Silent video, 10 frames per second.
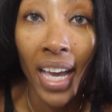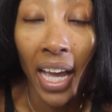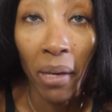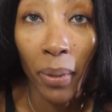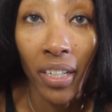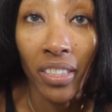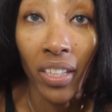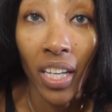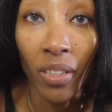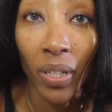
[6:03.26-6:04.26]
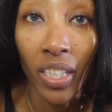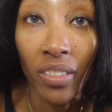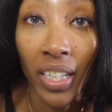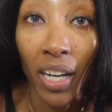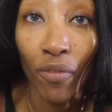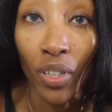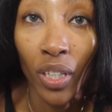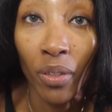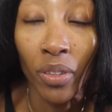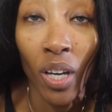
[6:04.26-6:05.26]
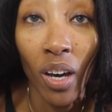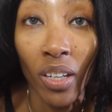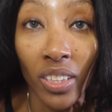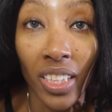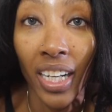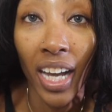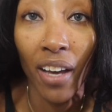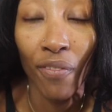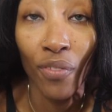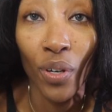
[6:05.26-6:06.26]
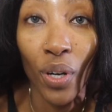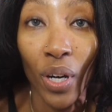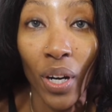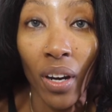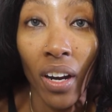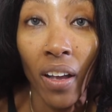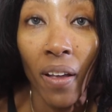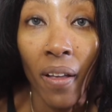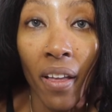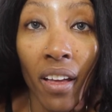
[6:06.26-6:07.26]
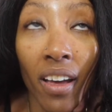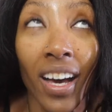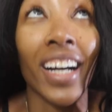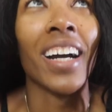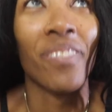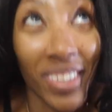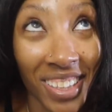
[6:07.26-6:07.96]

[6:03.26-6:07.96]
8 pairs of underwear. So I got 4 thongs and I got four of the